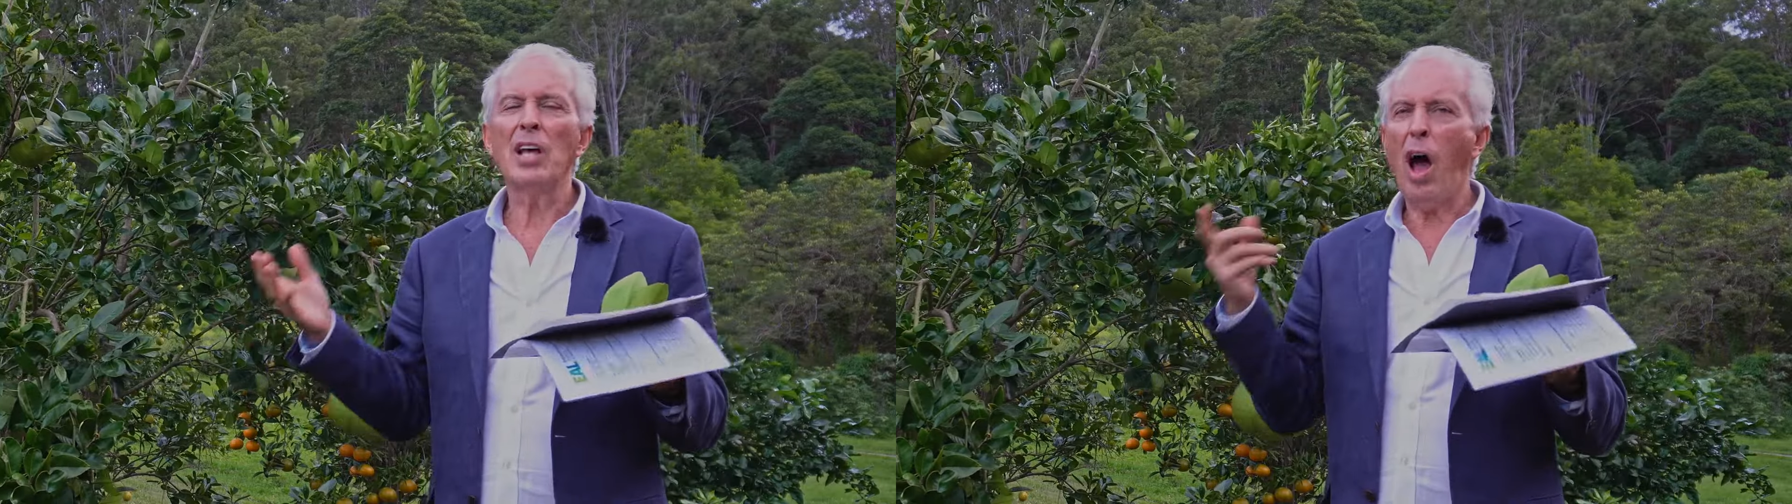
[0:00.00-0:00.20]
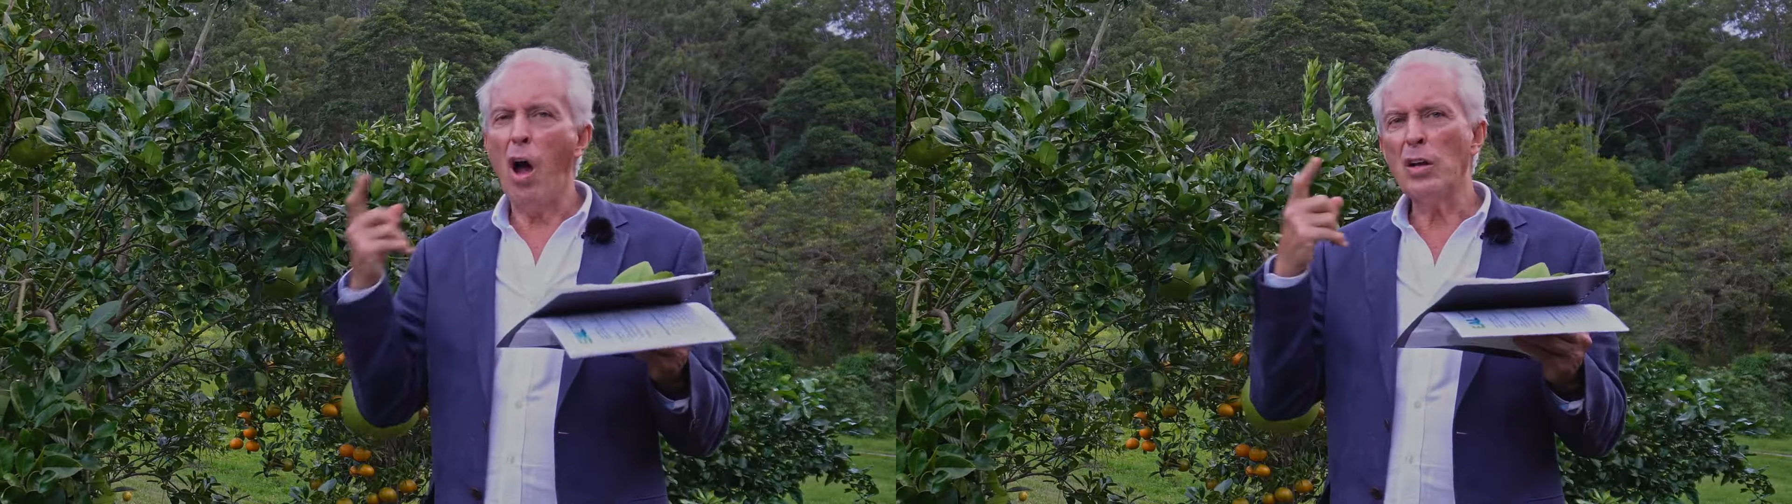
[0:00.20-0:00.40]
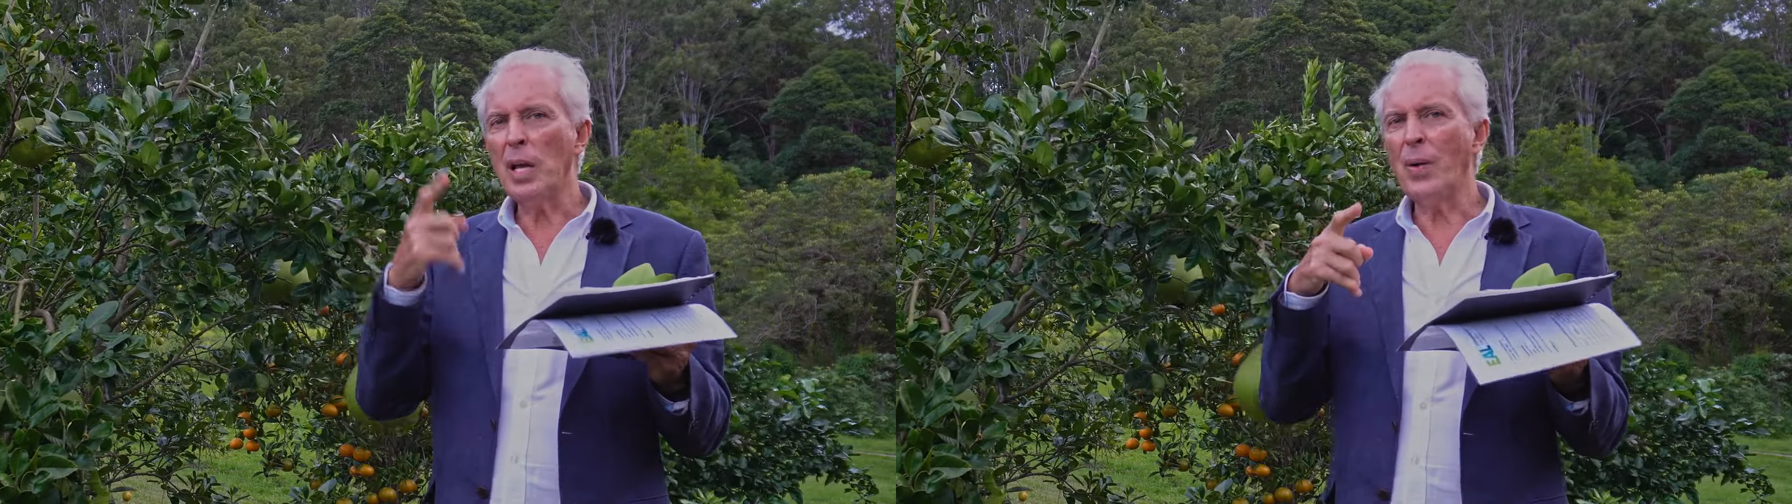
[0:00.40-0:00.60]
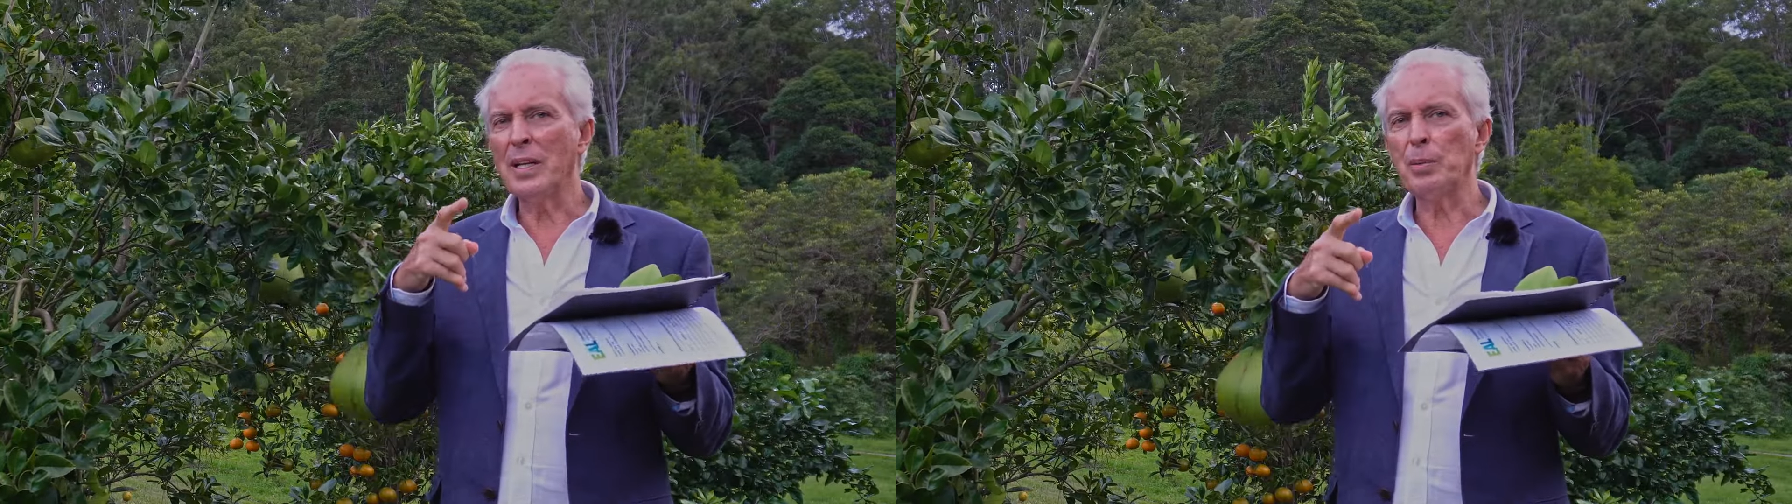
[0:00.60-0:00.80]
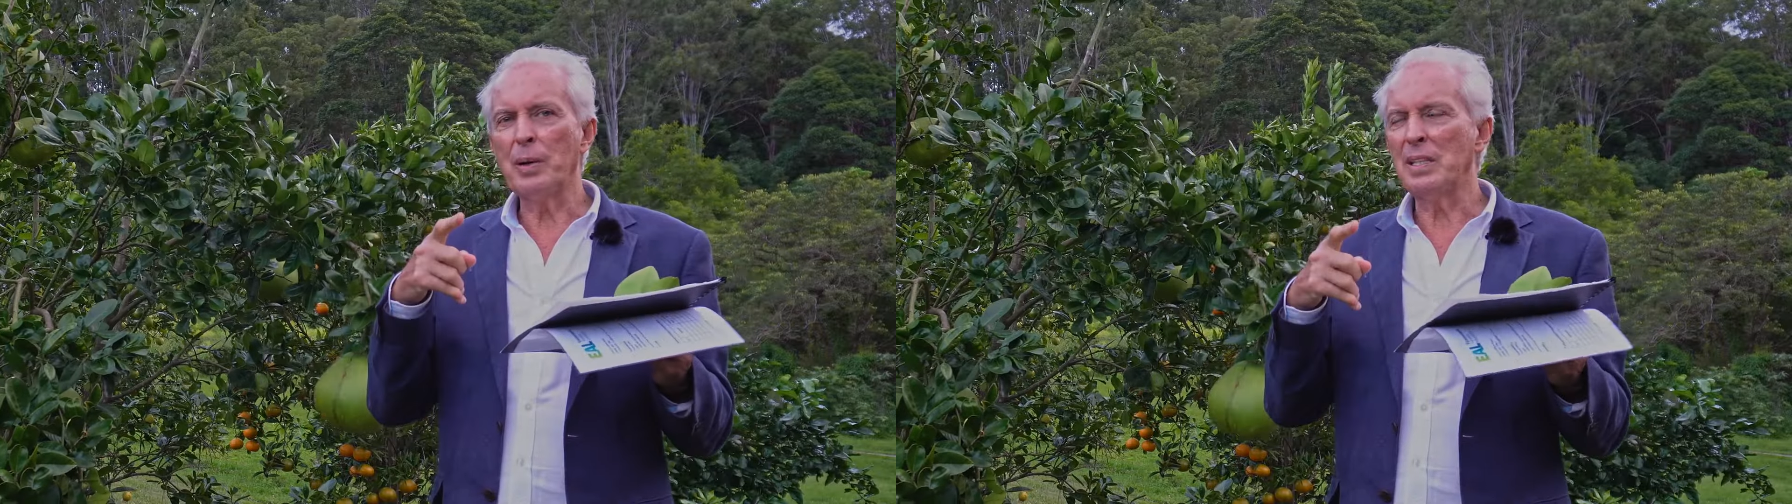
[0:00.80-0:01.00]
only one
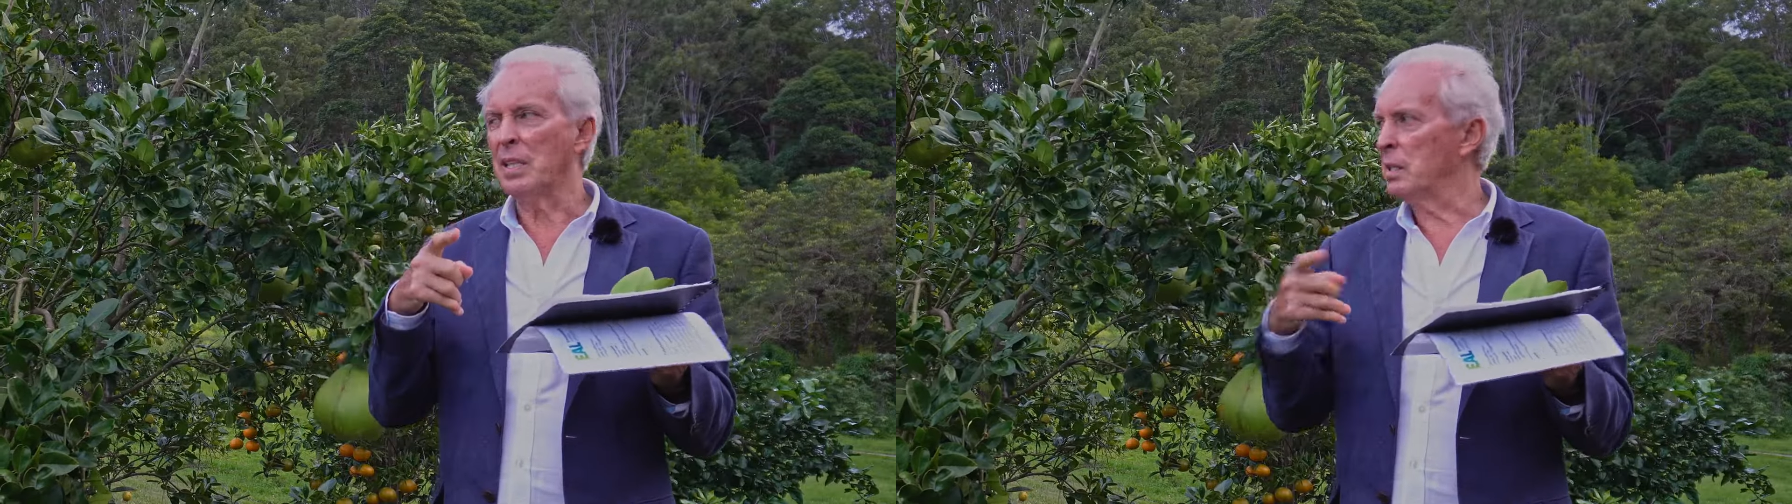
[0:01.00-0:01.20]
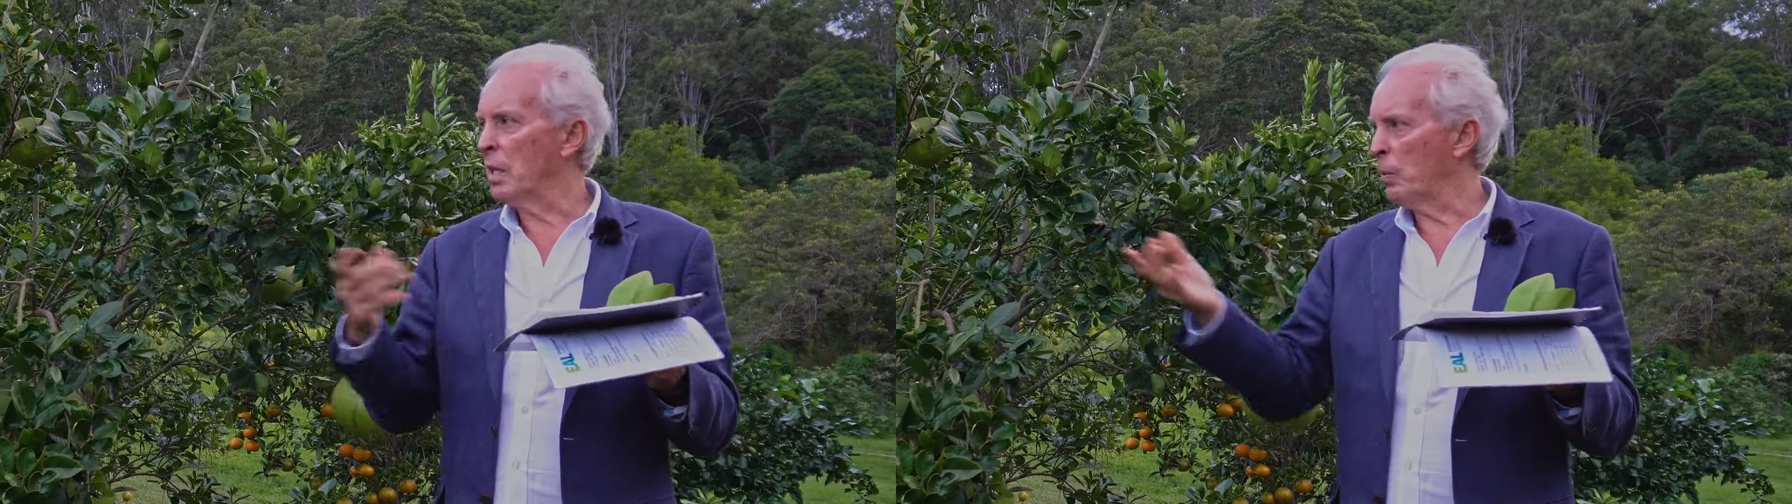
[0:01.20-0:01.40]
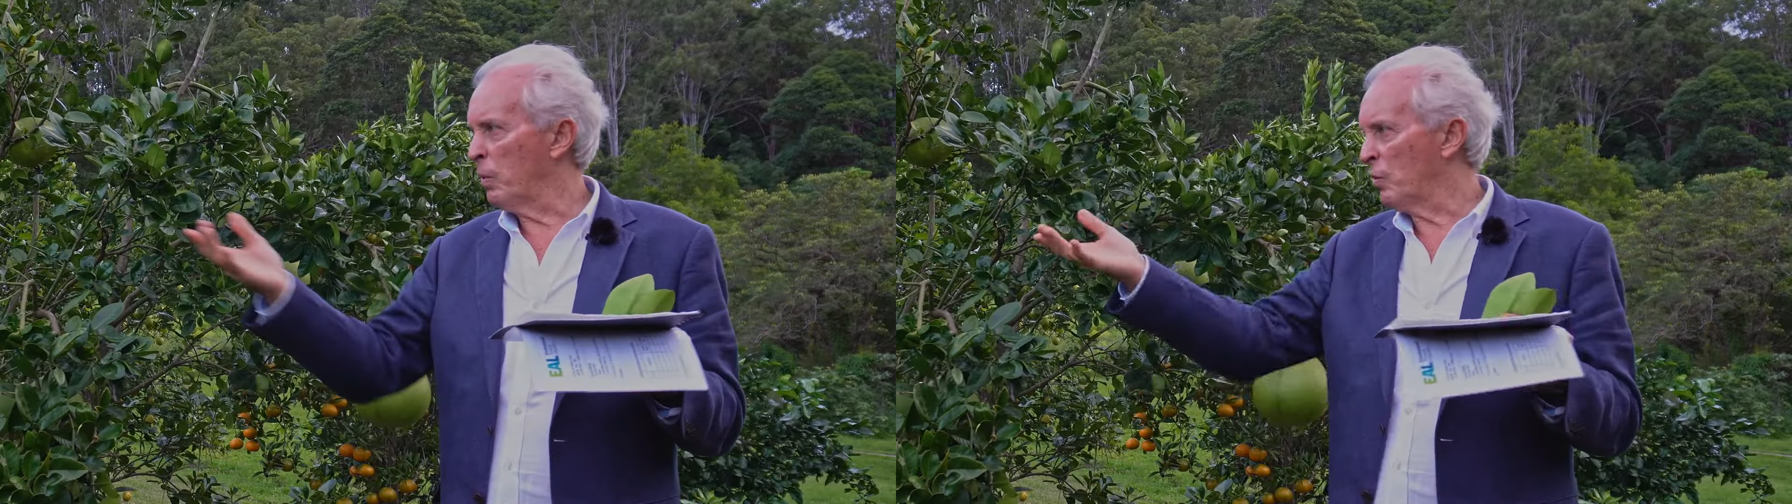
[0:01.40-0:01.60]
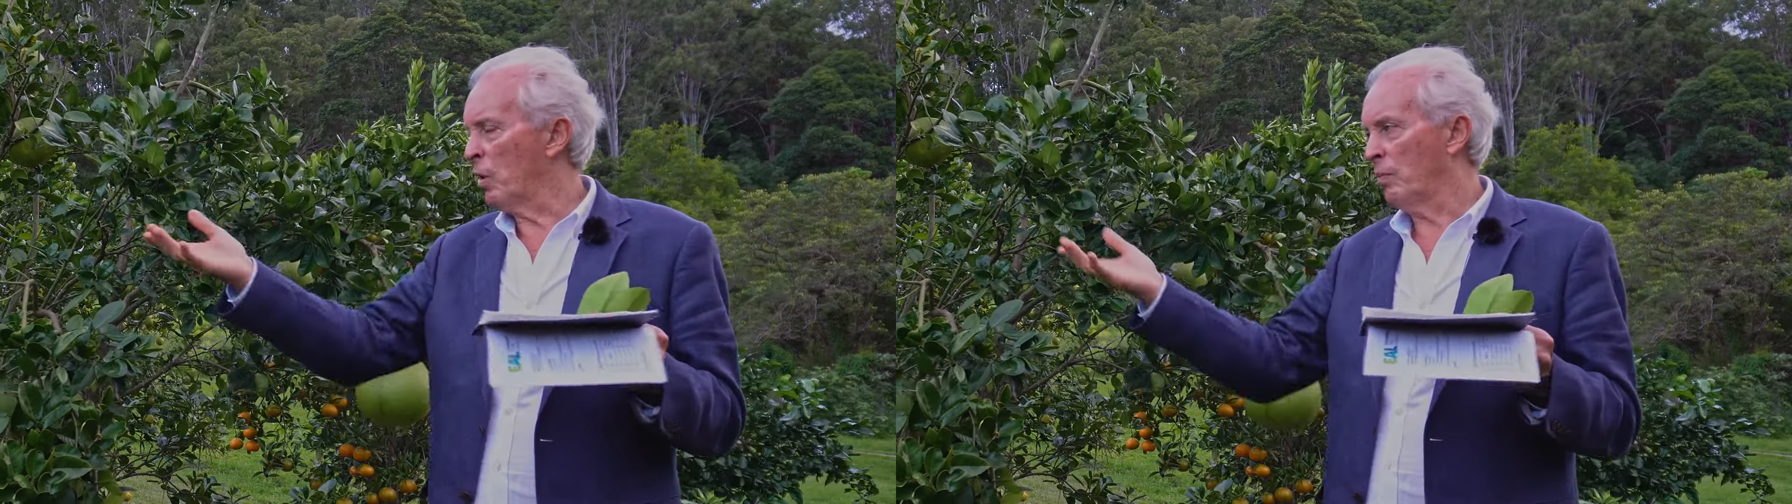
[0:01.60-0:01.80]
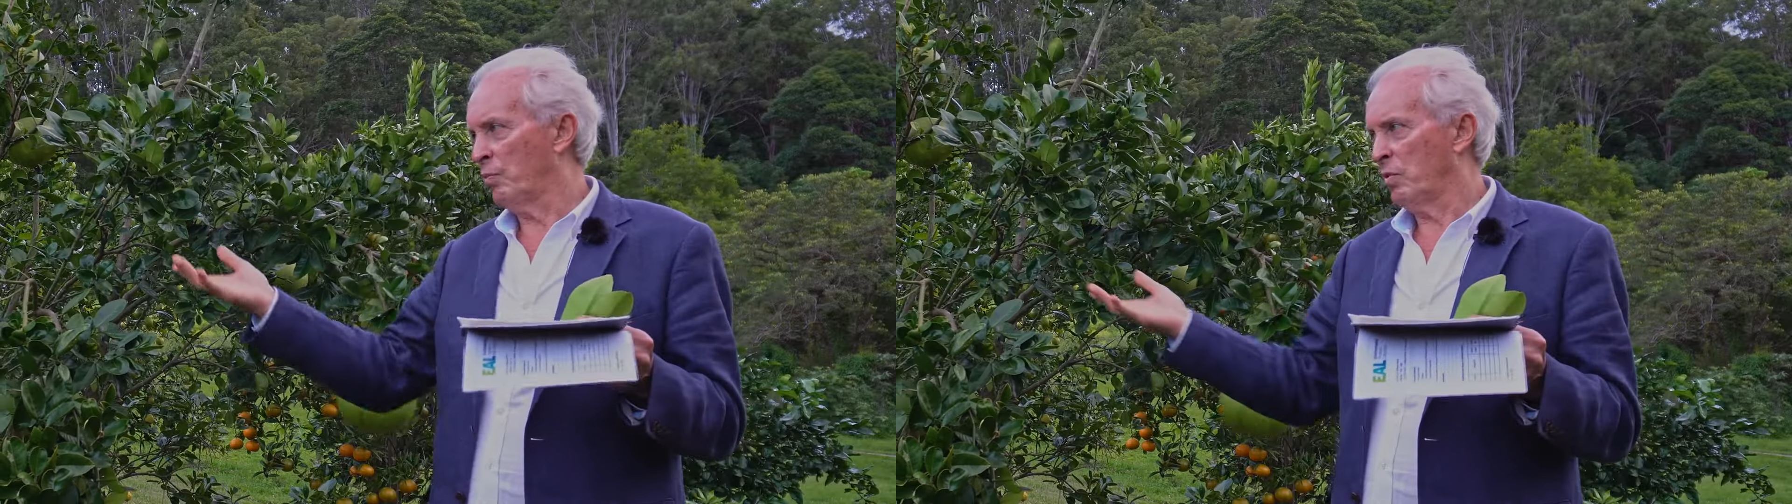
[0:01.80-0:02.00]
species, like we've got